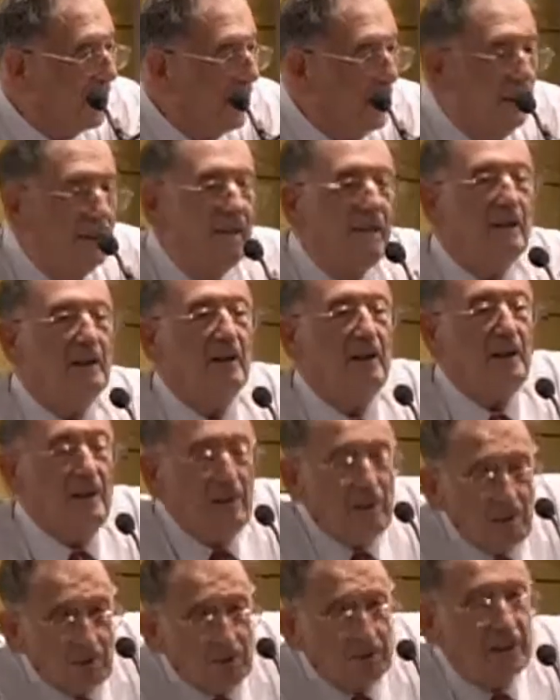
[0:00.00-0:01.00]
and it
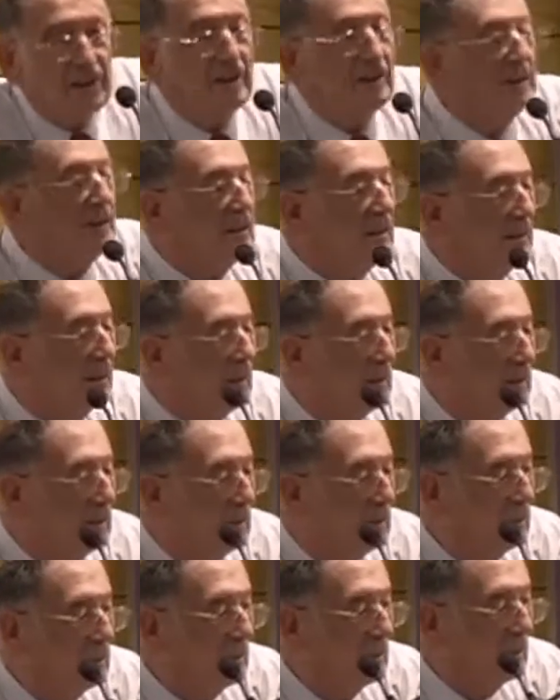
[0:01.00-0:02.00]
is decadent.
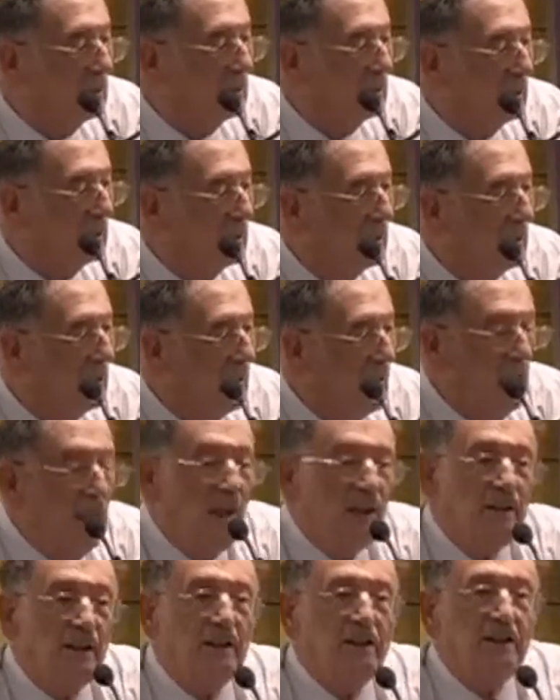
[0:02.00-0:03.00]

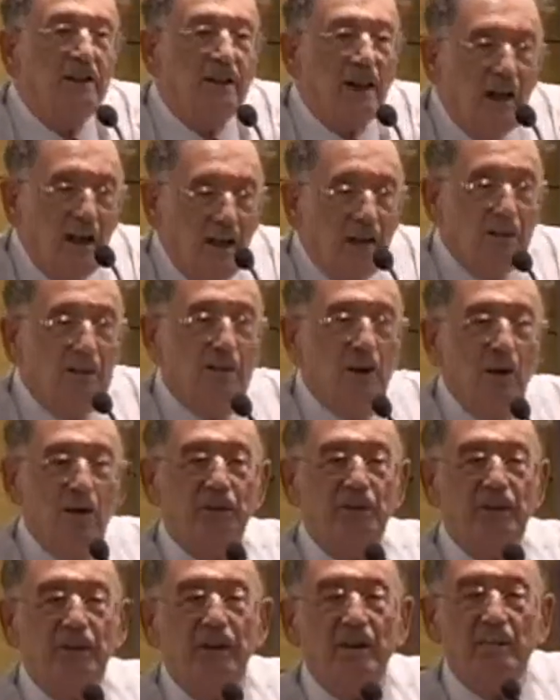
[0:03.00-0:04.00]
The time
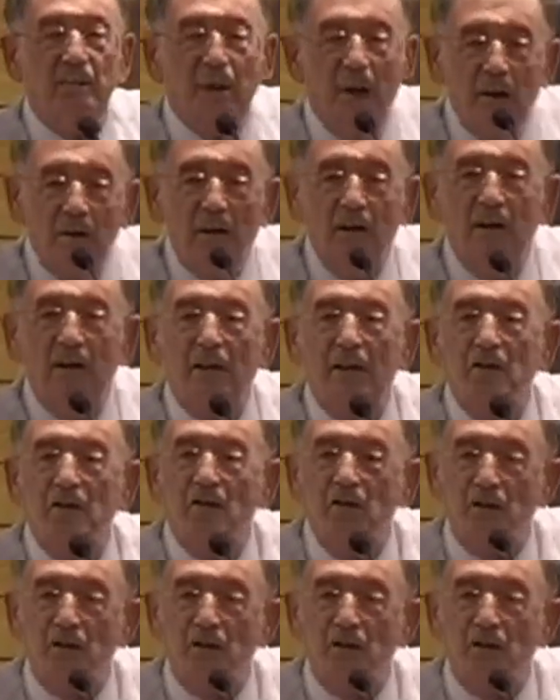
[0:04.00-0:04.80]
of the American